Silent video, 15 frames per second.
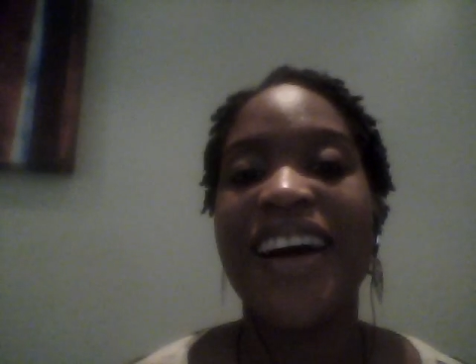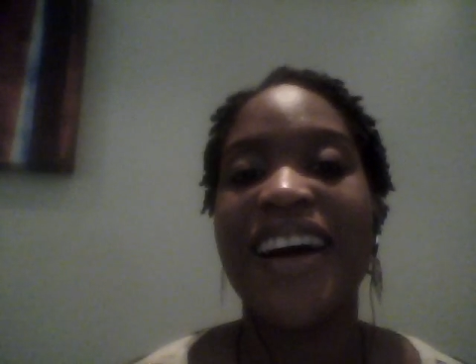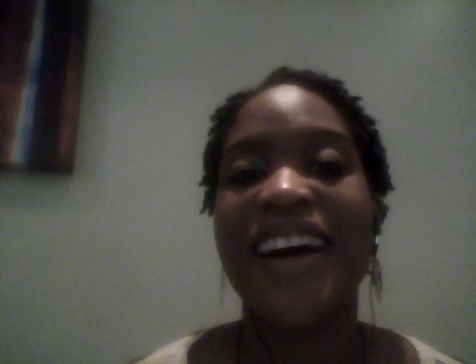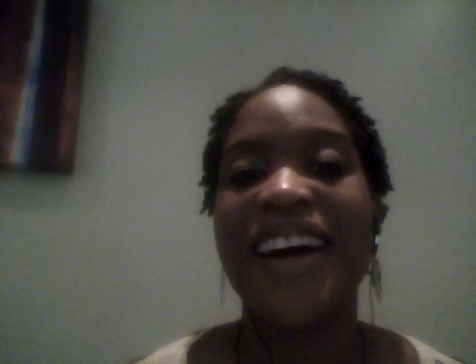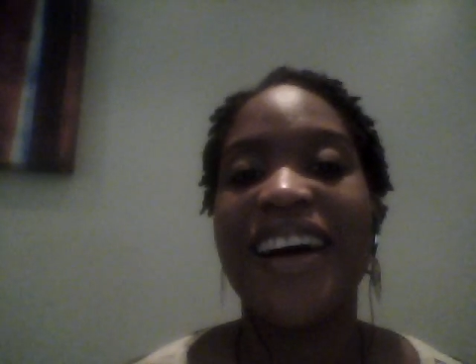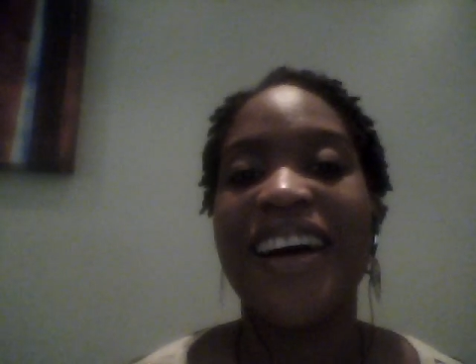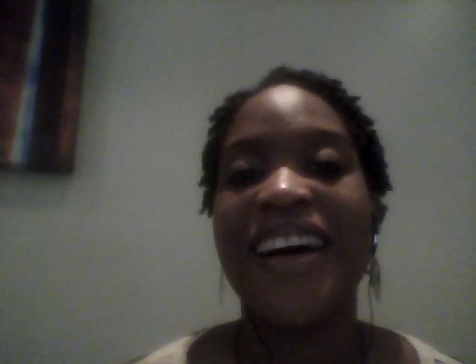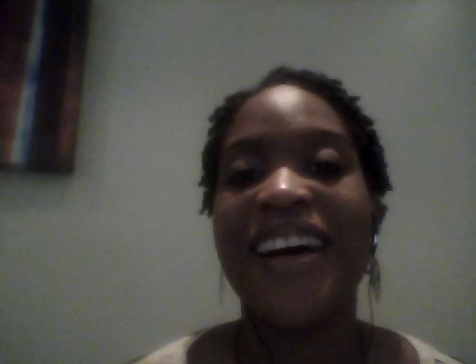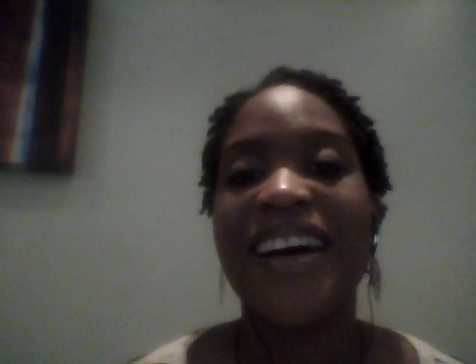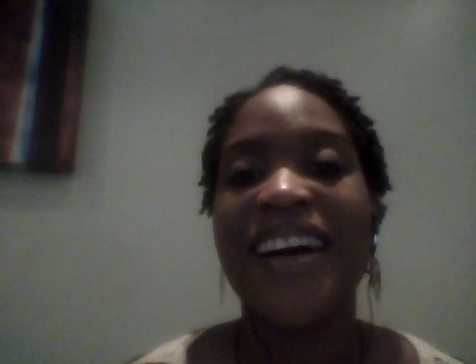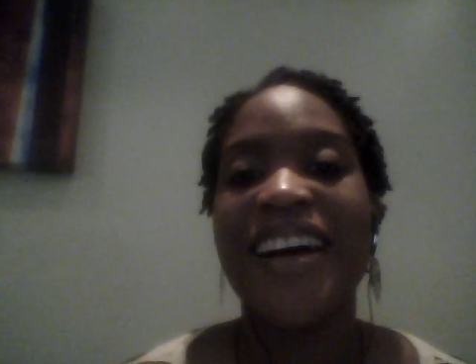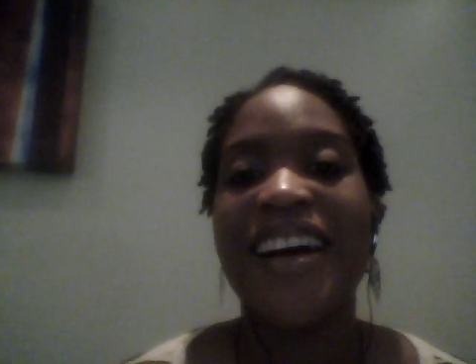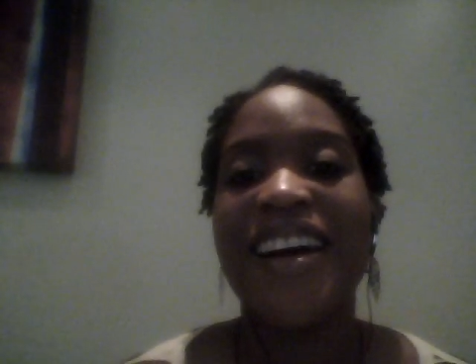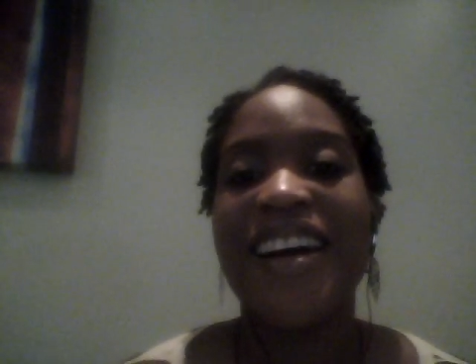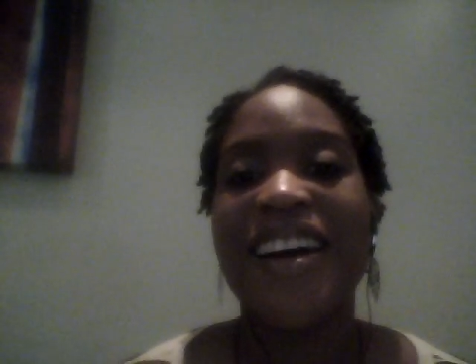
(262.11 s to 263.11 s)
Uh,
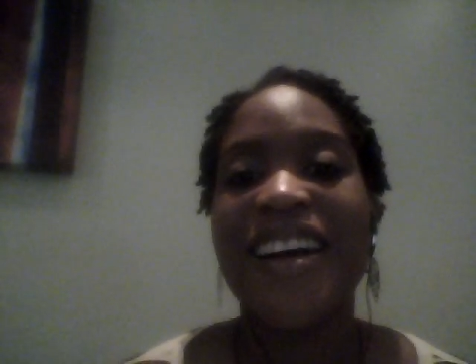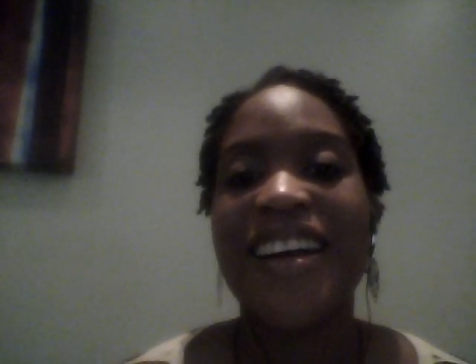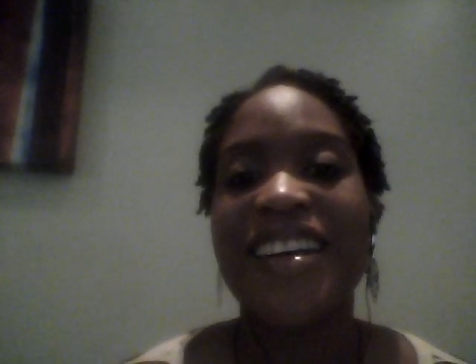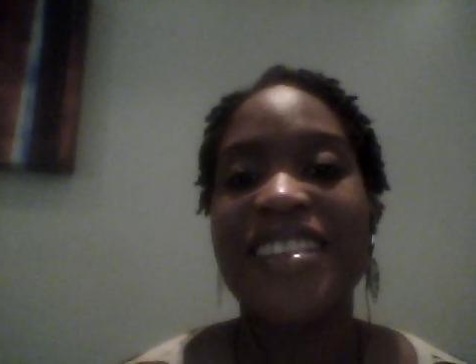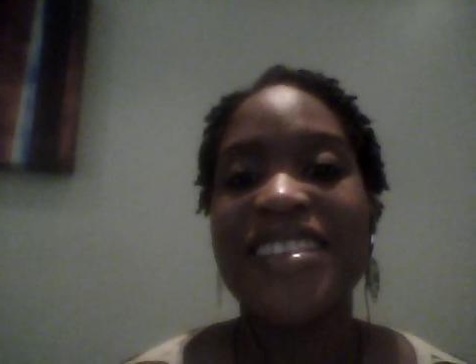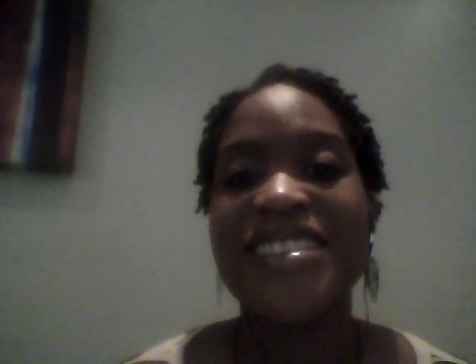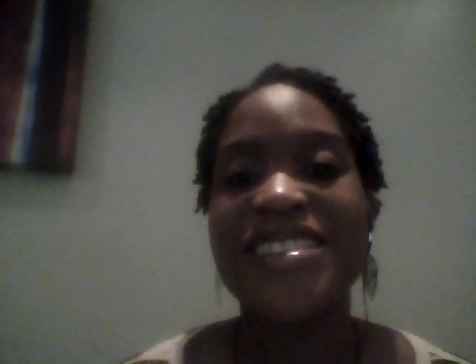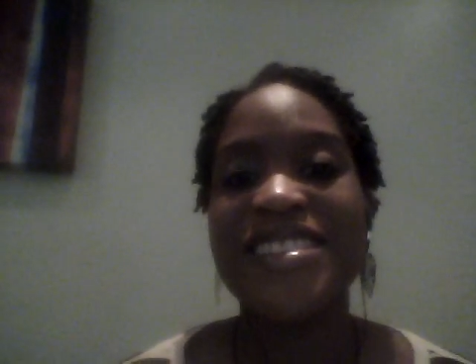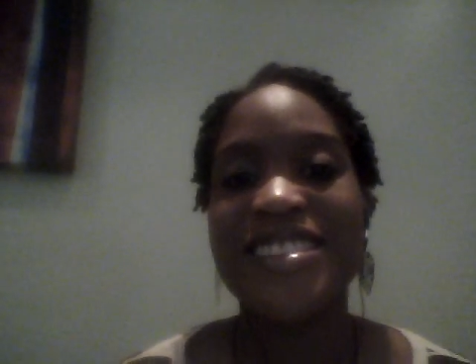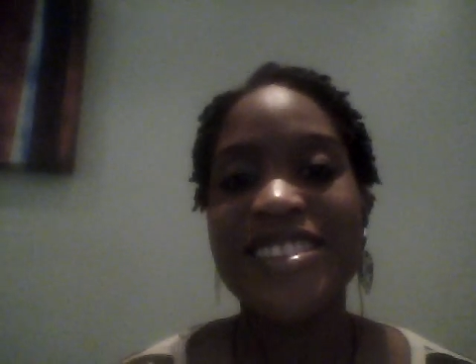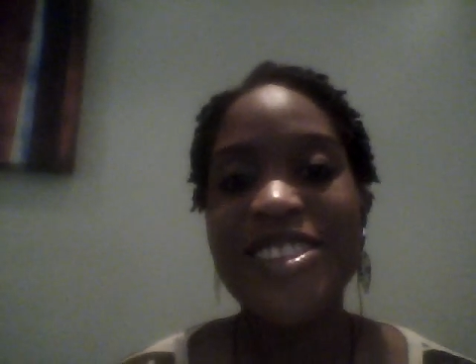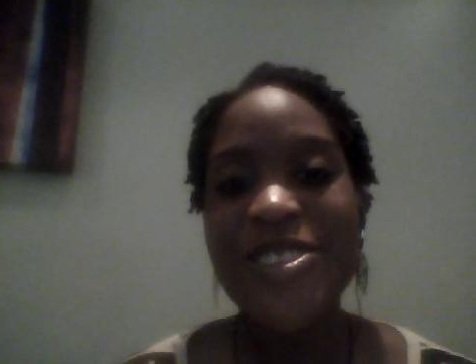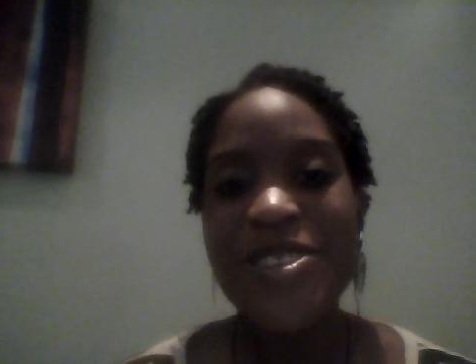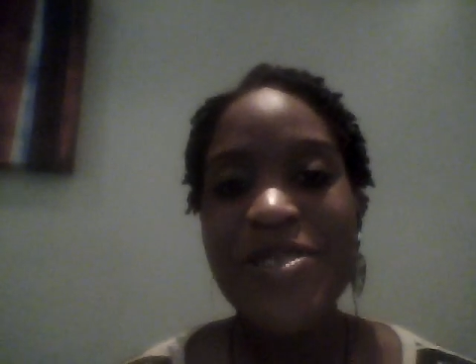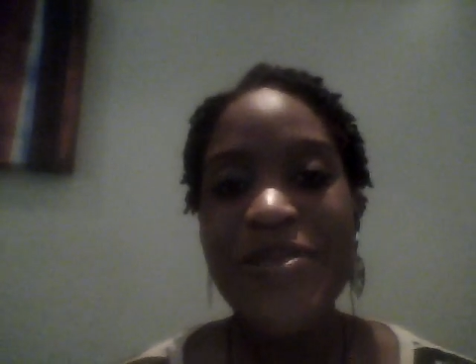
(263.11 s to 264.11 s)
this is
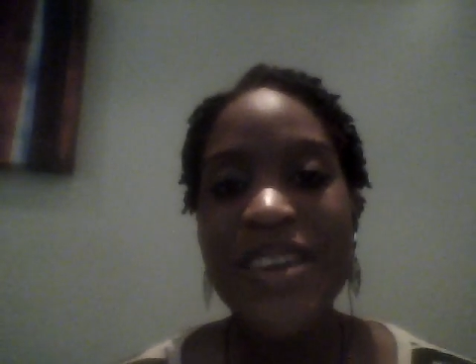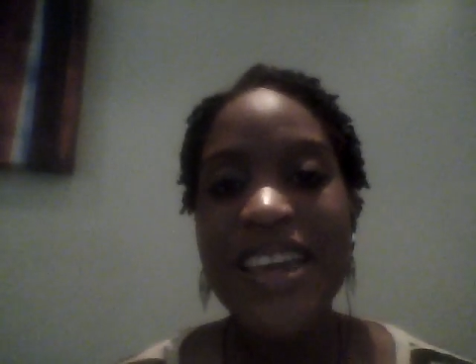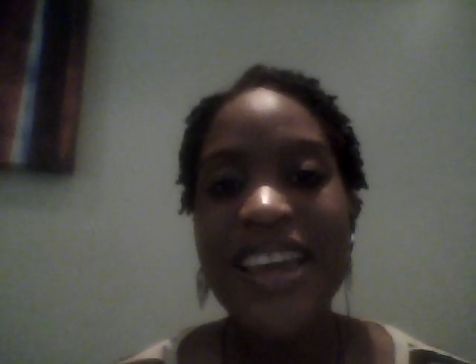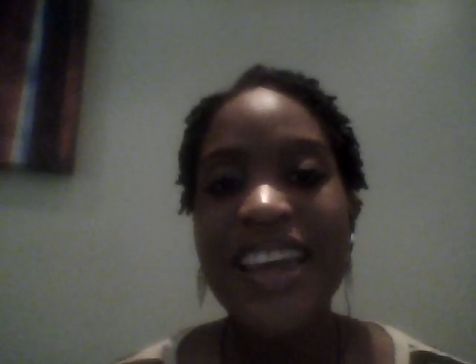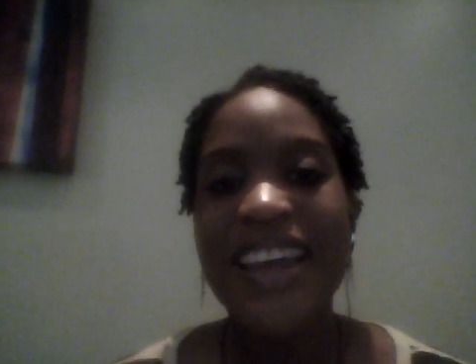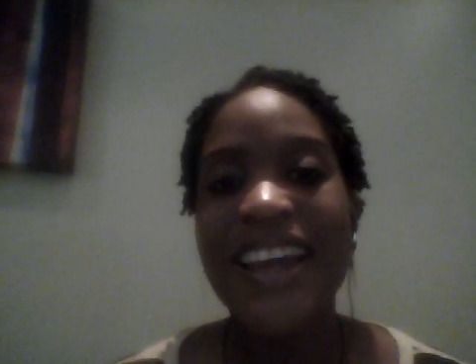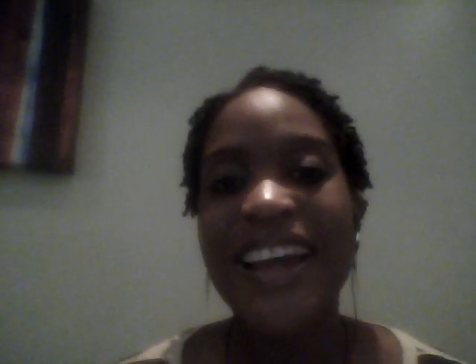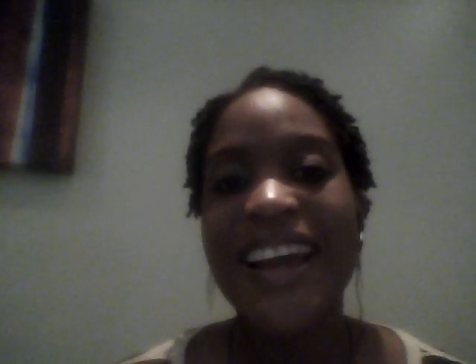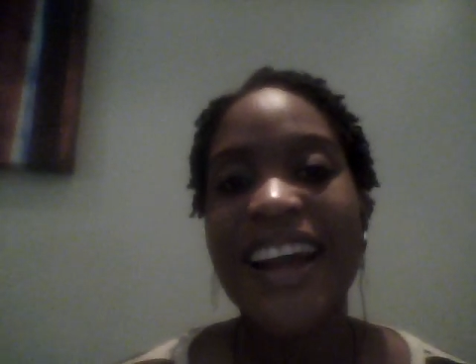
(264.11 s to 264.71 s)
new to me.